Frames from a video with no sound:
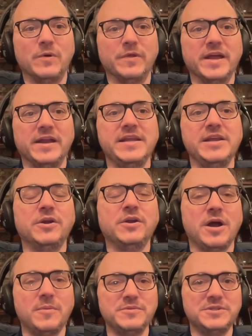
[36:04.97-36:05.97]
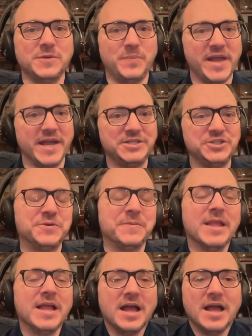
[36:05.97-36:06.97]
well then here comes the pitch.
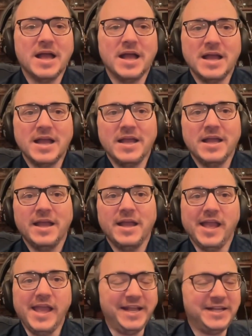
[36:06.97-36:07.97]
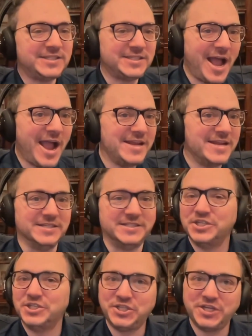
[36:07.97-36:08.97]
Excited
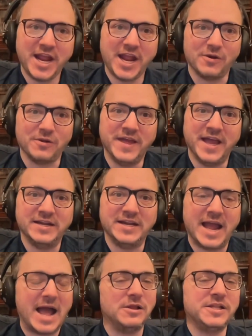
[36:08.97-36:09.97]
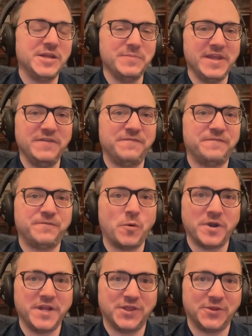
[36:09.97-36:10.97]
to share that Alchemy
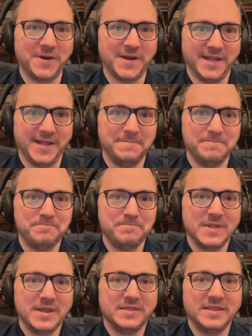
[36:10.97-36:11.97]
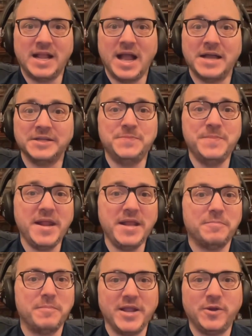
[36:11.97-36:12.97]
43, the
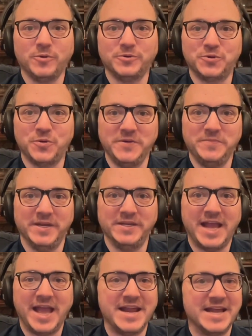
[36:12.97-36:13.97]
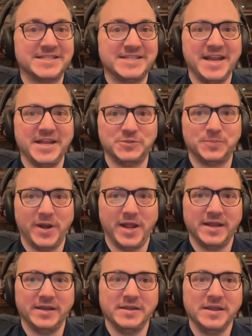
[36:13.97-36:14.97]
cosmetic microtreatment and aesthetics
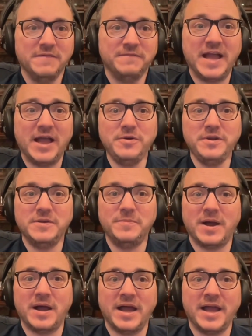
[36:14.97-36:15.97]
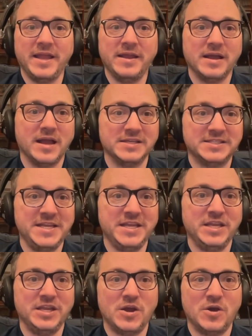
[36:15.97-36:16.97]
brand, founded by
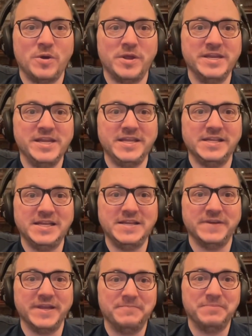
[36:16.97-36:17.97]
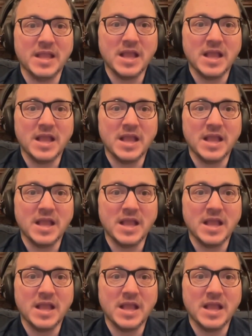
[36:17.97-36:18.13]
CEO Nikki Levy,